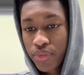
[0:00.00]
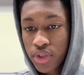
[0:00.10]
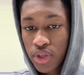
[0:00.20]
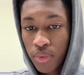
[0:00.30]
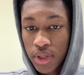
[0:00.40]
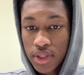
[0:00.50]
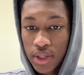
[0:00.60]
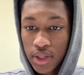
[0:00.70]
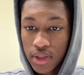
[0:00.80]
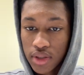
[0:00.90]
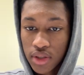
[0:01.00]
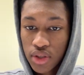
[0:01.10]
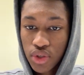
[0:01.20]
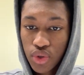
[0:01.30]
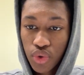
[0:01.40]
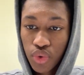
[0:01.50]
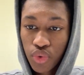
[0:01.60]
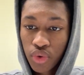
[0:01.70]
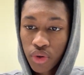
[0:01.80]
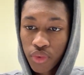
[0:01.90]
So when it says,
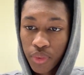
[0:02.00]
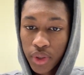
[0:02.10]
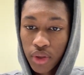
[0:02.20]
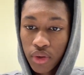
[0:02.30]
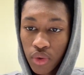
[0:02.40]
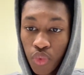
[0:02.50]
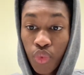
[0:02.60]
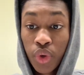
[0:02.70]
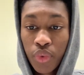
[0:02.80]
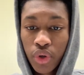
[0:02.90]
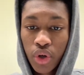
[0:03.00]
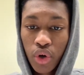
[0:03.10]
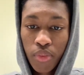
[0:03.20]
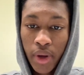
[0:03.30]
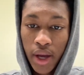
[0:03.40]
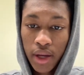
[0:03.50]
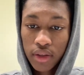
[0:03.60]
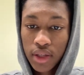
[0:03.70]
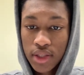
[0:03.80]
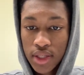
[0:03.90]
soon we will go back
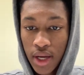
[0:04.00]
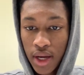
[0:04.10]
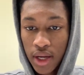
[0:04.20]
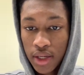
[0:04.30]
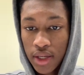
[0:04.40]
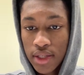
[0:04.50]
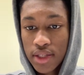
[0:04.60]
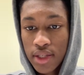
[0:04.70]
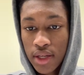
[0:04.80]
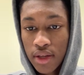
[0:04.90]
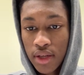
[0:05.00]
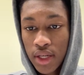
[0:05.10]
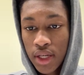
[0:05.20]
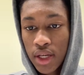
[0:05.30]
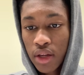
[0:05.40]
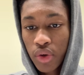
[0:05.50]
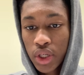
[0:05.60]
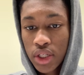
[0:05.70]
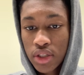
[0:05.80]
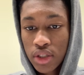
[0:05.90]
inside and sit in the yellow
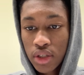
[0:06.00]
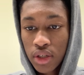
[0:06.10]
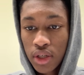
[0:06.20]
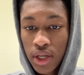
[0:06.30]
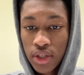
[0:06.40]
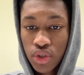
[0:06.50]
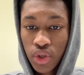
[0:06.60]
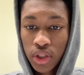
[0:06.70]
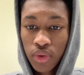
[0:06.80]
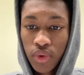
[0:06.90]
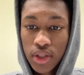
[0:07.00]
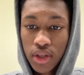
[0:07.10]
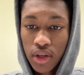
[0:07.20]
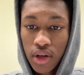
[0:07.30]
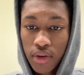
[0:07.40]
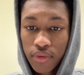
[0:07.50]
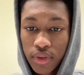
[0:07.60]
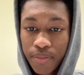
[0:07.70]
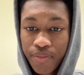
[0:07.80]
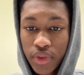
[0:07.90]
kitchen and drink the rest of the
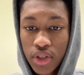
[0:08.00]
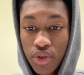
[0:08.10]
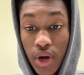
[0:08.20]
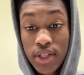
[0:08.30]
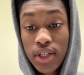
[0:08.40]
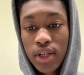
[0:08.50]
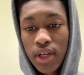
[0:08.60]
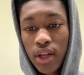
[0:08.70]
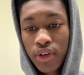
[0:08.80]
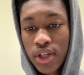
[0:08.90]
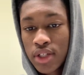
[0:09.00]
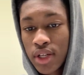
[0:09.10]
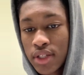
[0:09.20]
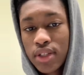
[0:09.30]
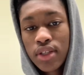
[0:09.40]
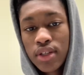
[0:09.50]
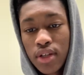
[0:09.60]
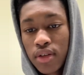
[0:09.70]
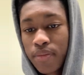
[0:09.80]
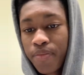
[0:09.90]
coffee. So I see the yellow kitchen as the
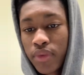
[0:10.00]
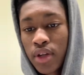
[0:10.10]
sun.